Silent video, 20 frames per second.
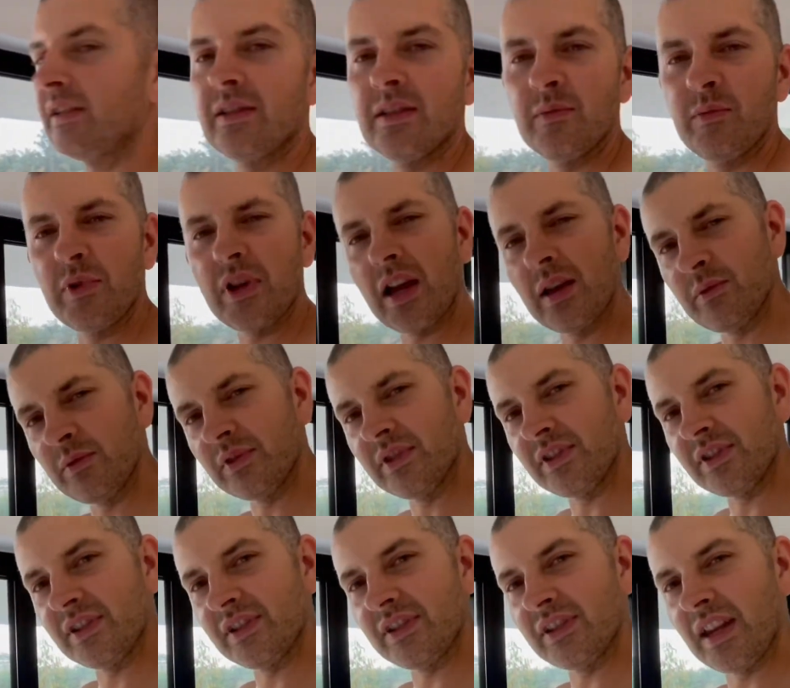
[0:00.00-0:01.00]
to be able to
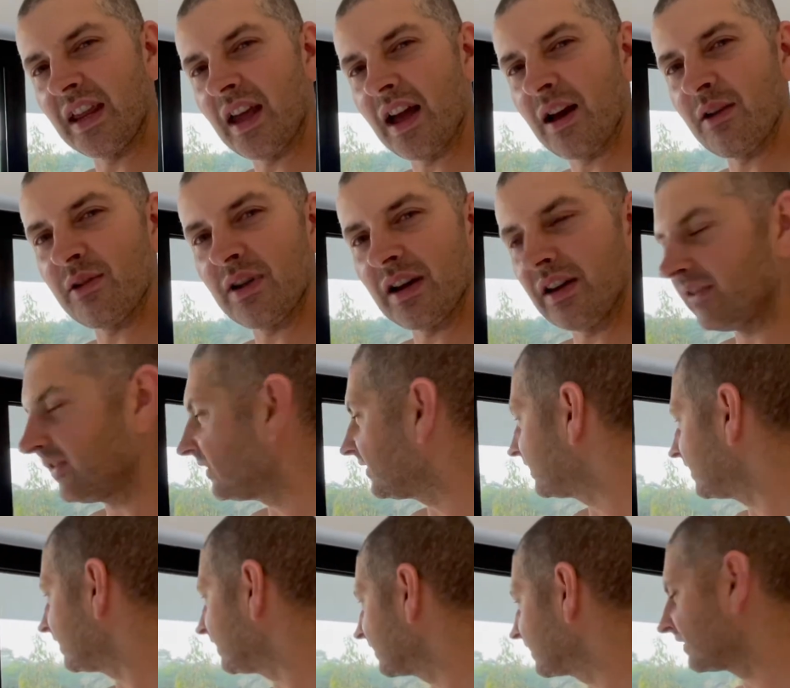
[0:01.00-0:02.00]
see out at
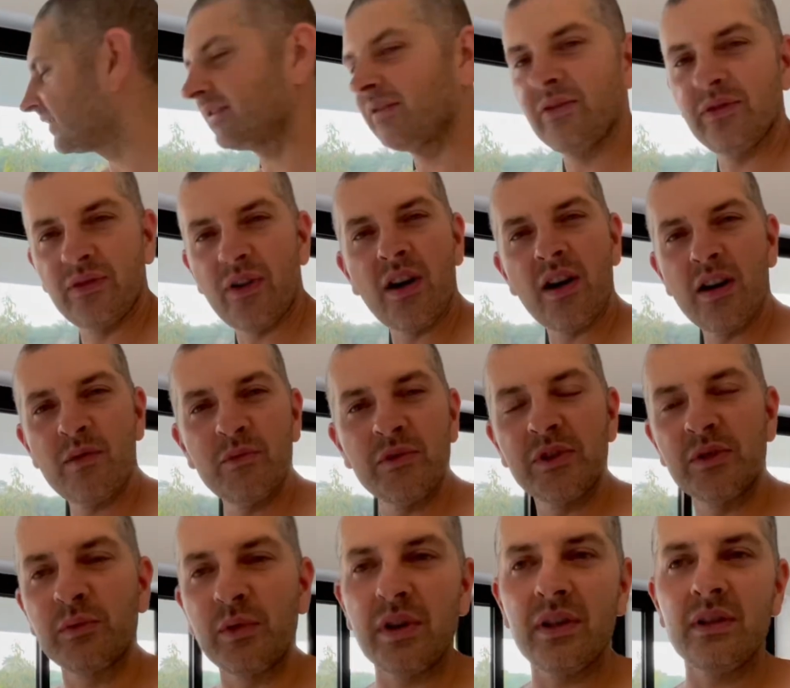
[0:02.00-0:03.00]
the farm as
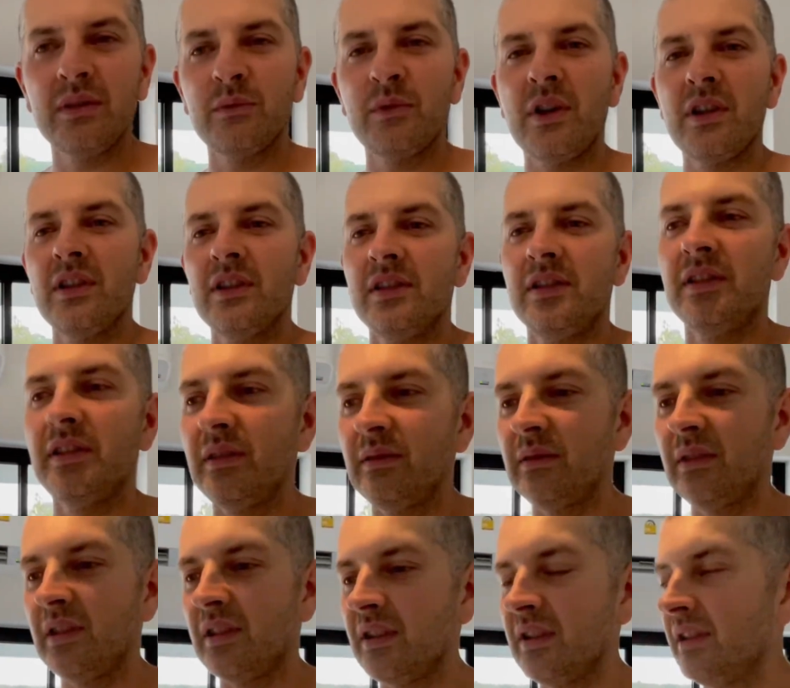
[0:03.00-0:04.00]
well while it's still
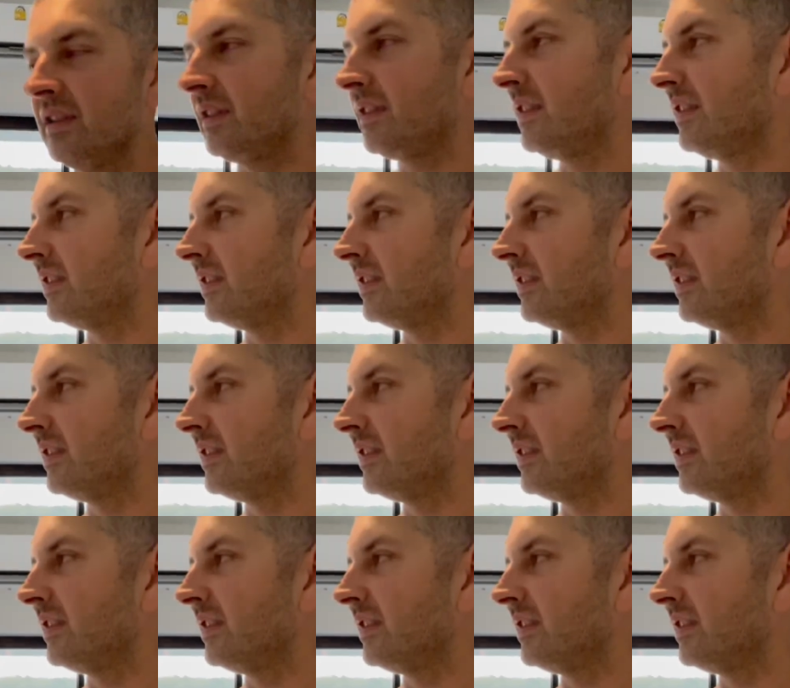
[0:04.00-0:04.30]
light like